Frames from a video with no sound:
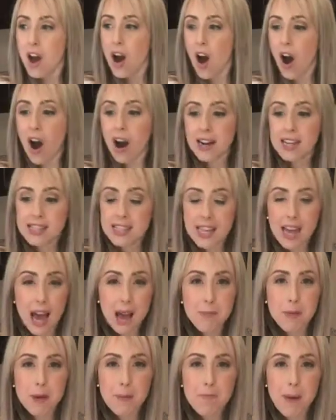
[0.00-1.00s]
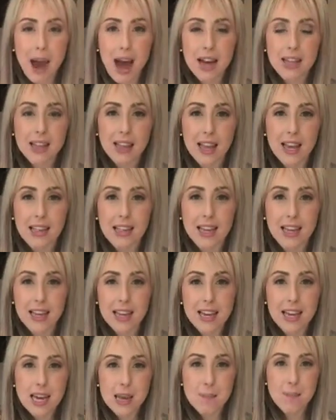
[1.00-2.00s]
Honestly, I've been bad lately
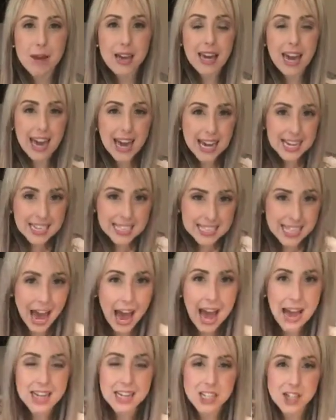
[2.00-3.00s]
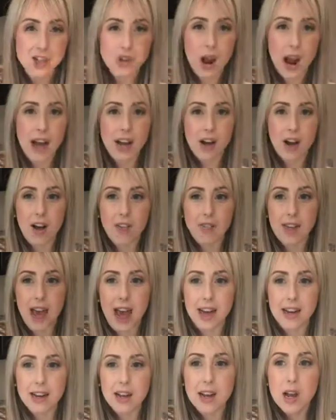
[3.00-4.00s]
at keeping exact track on
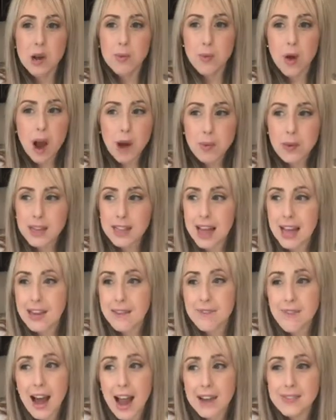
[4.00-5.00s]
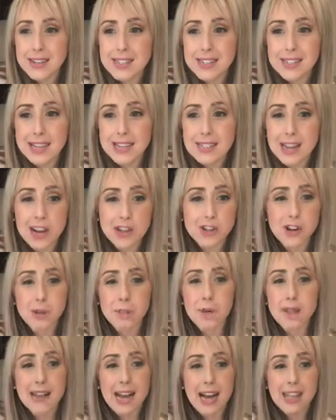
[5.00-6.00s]
that. Probably like 500 to 600,
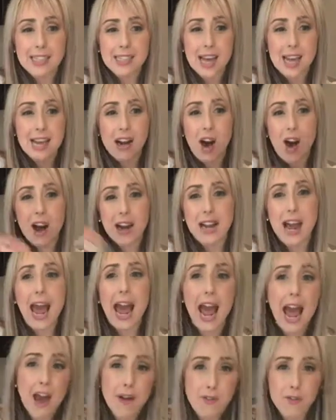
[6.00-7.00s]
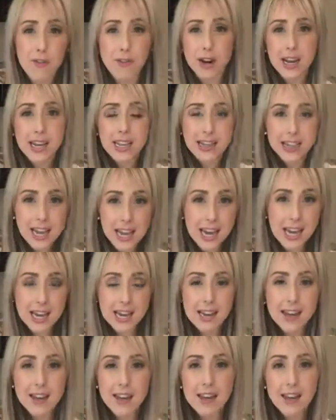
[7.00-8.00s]
but that's like on
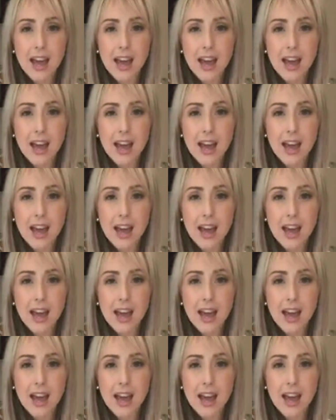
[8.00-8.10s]
everything.